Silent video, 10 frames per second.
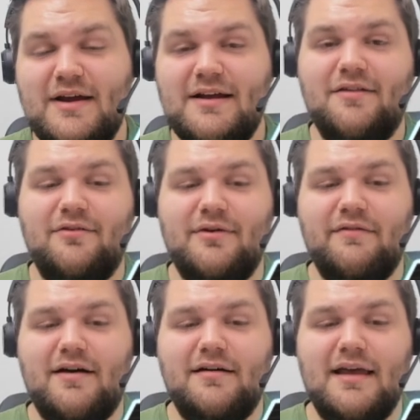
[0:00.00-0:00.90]
on the
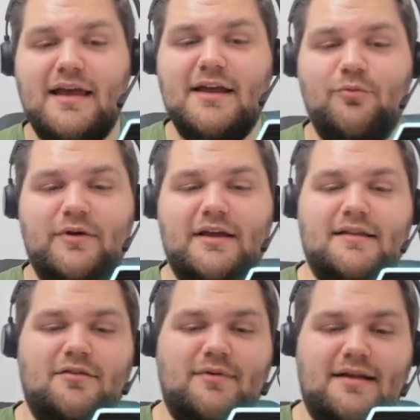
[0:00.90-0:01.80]
river, and we
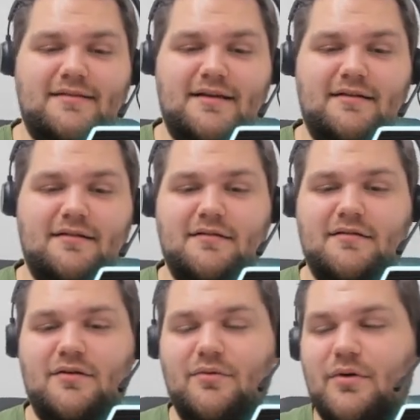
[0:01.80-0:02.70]
got the rest in,
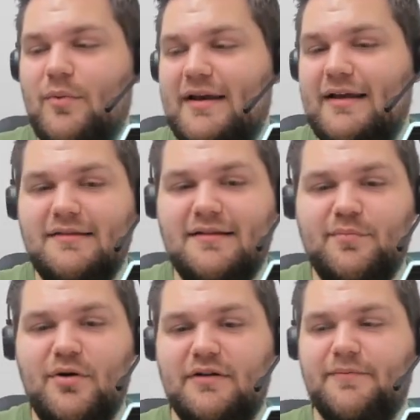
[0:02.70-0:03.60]
so winning this
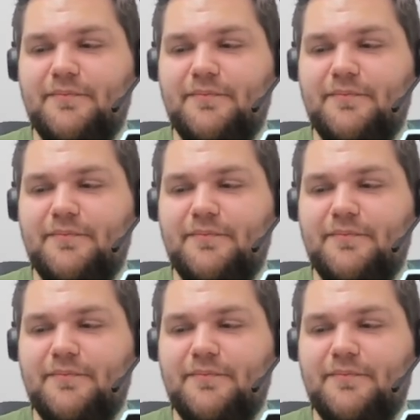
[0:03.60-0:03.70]
pot.